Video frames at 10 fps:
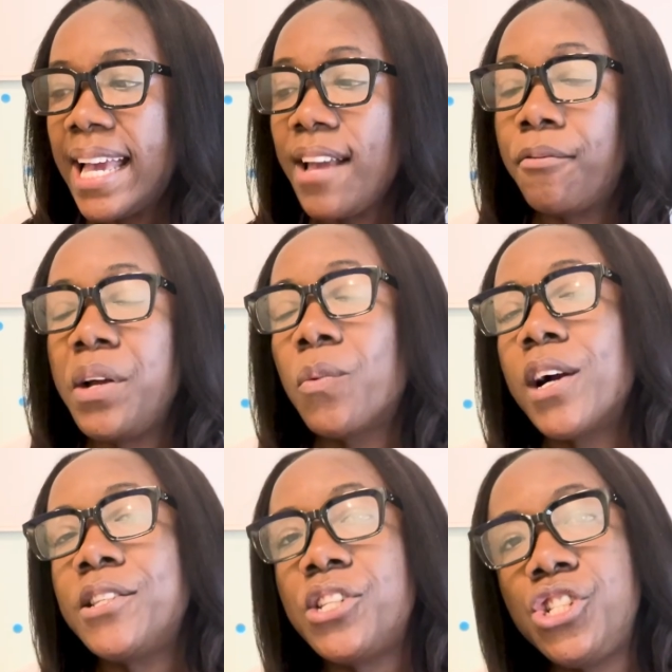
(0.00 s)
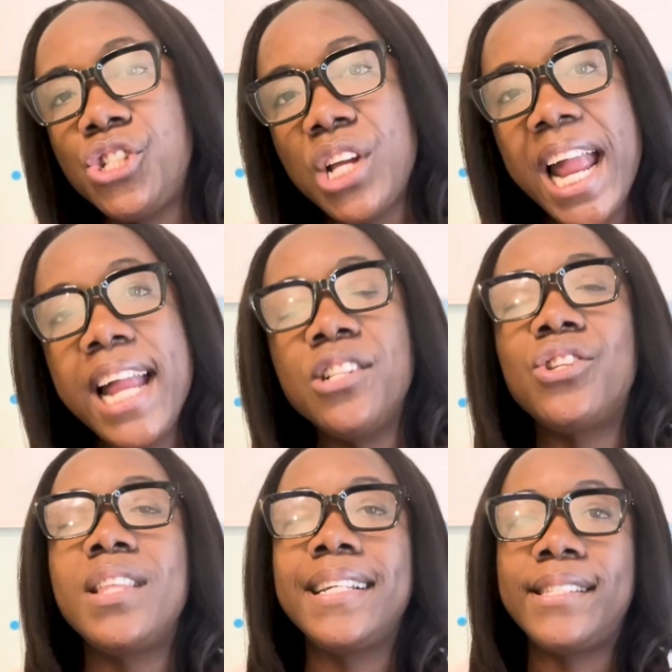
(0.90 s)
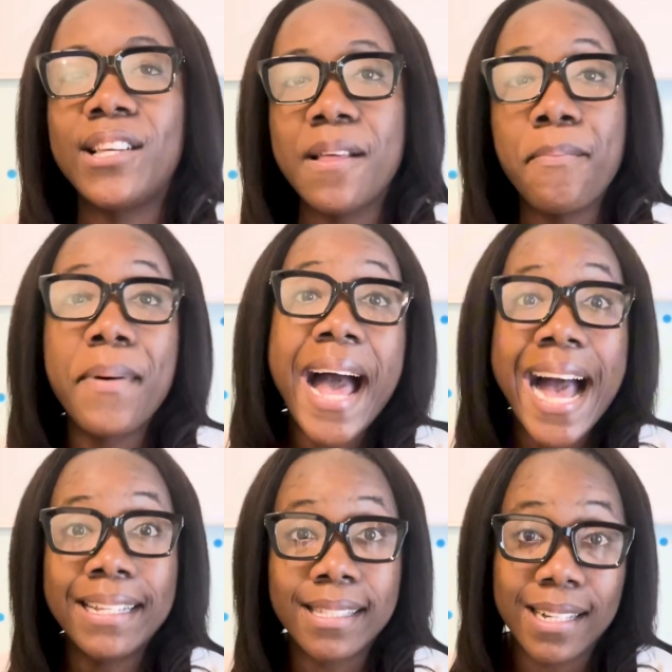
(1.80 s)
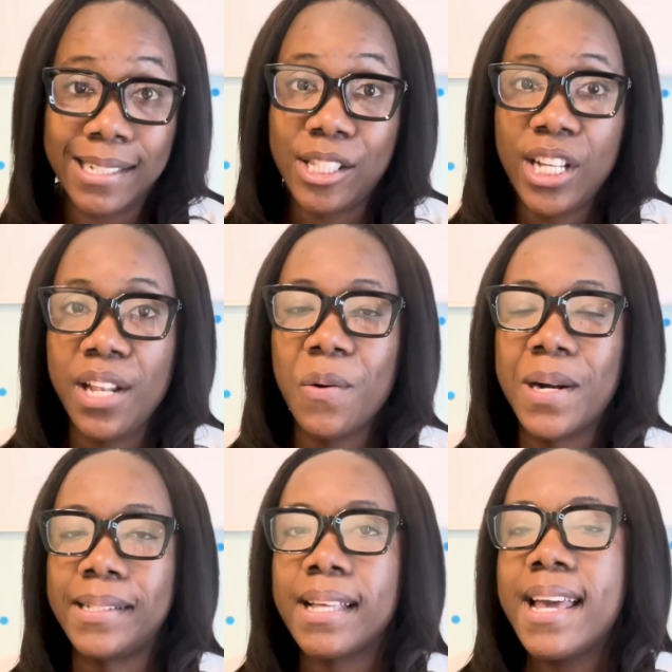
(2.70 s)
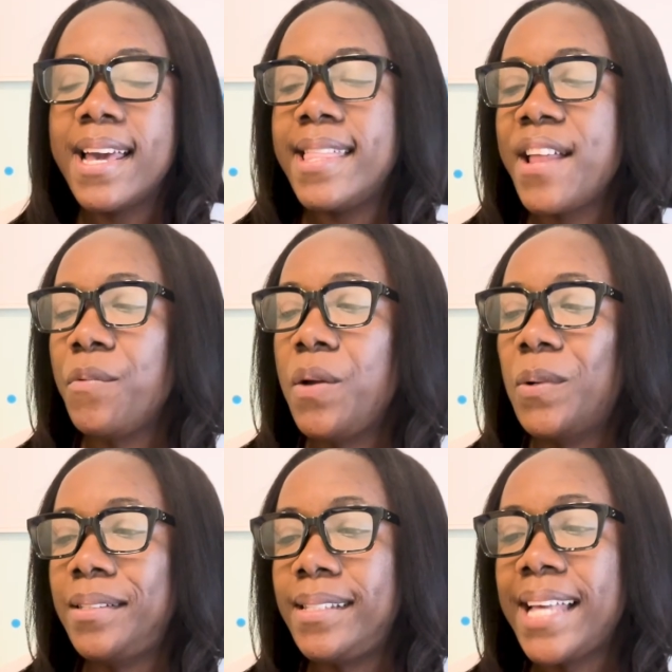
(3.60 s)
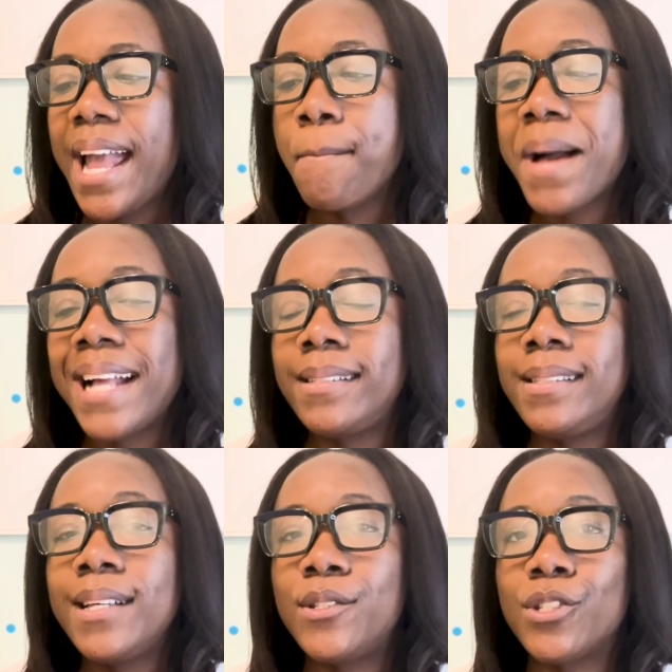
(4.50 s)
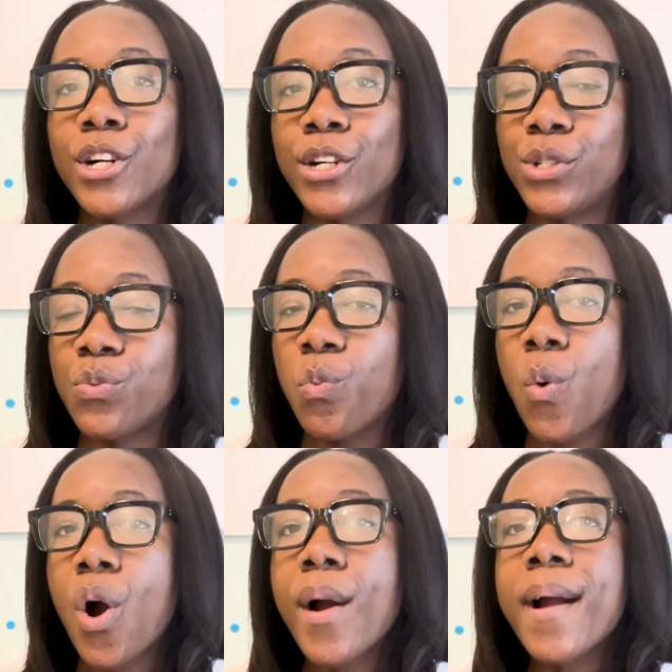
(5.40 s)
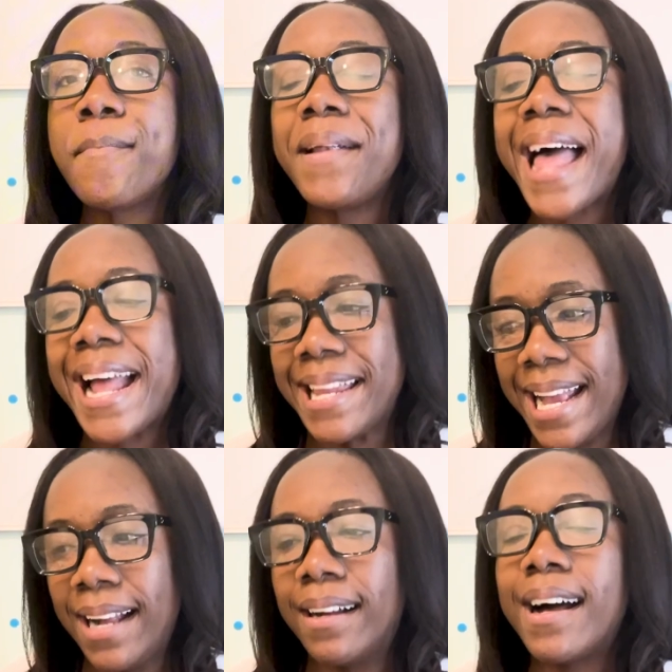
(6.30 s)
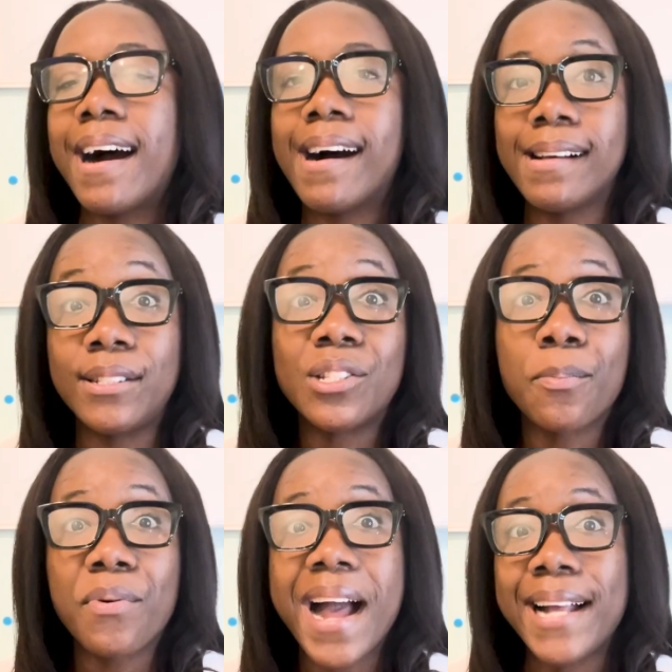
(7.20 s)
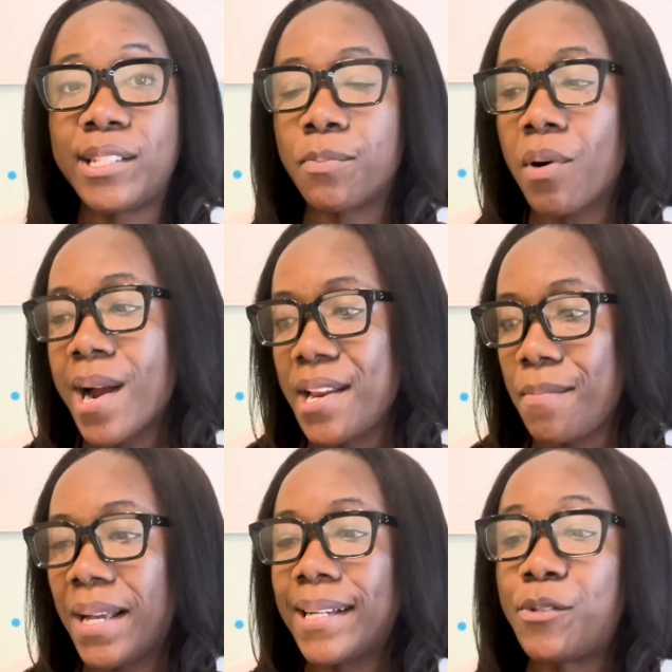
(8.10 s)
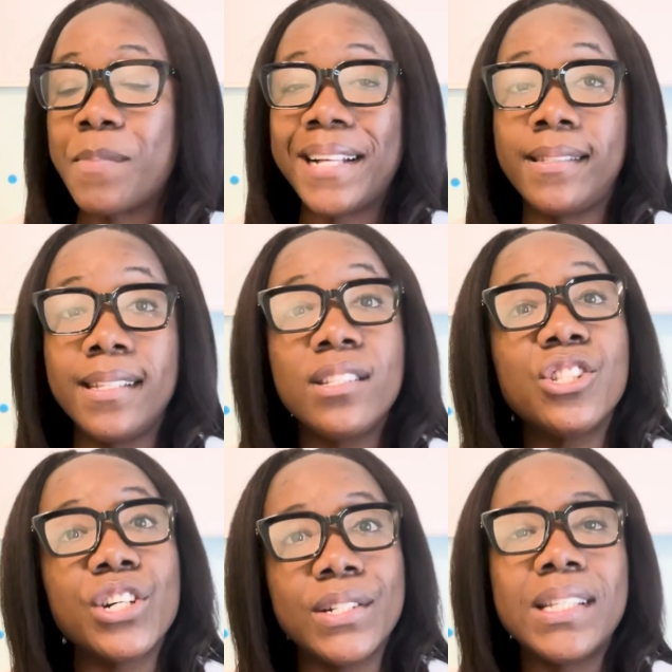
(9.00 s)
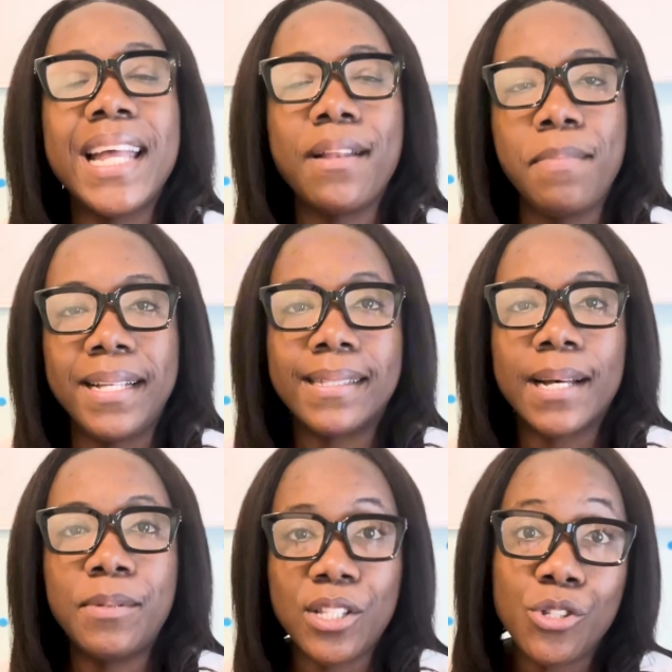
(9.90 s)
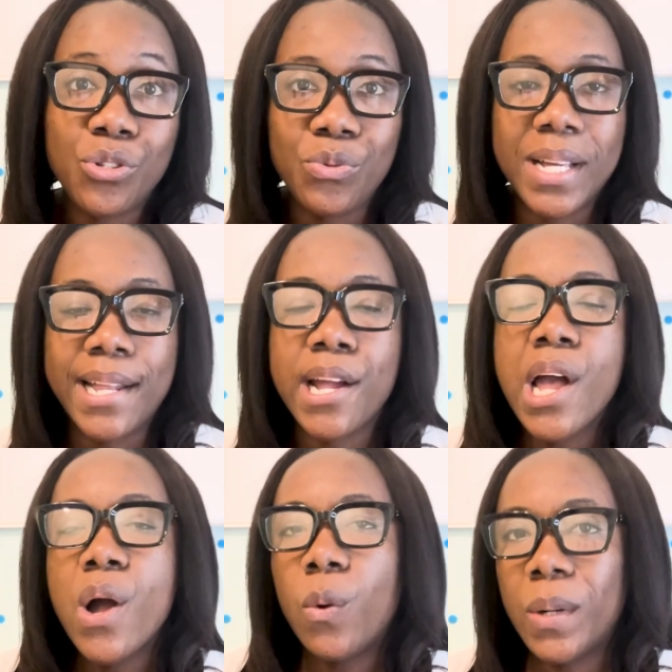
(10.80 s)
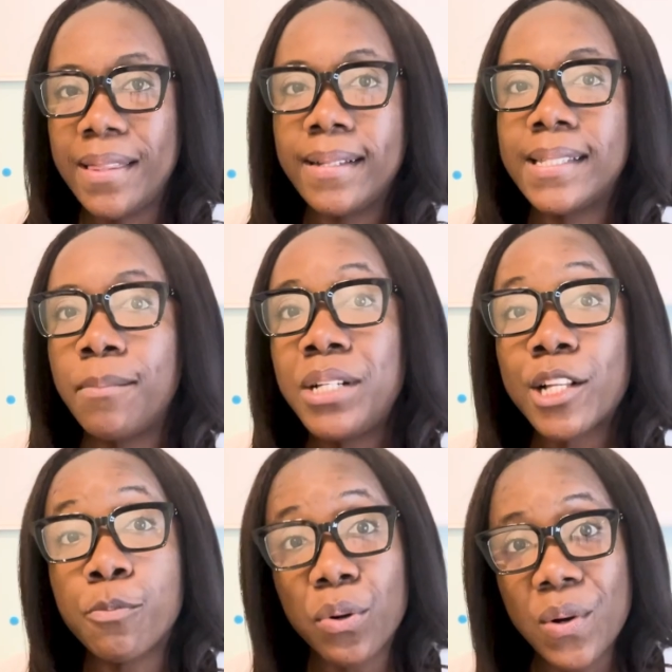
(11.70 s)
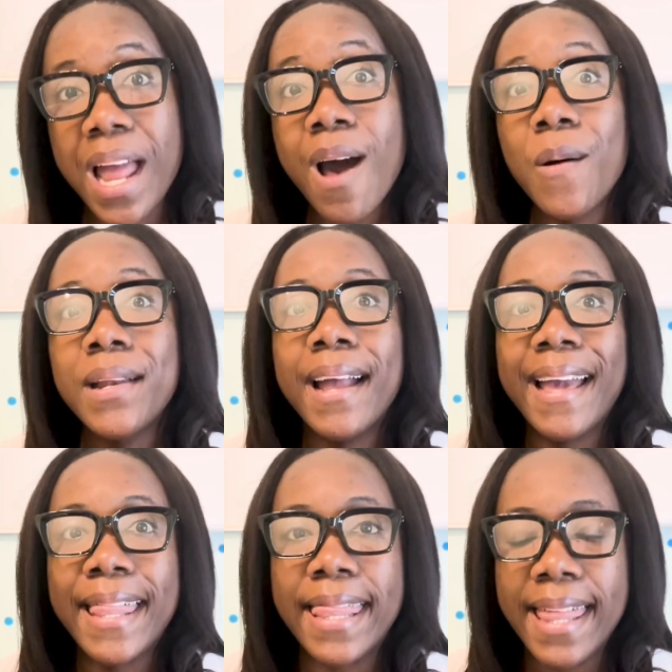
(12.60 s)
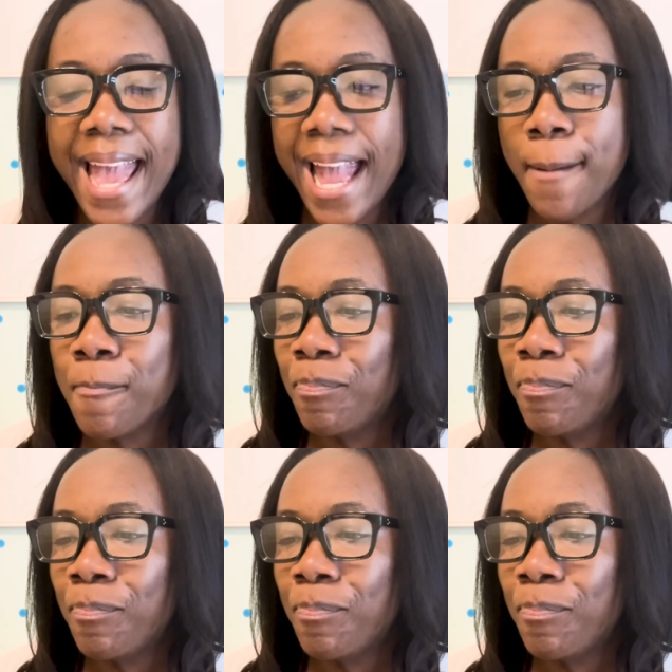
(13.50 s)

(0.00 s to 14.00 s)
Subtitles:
If we were to change this to the past continuous, then we would say my sisters were planning a surprise party, because my sisters can be substituted with the subject pronoun they.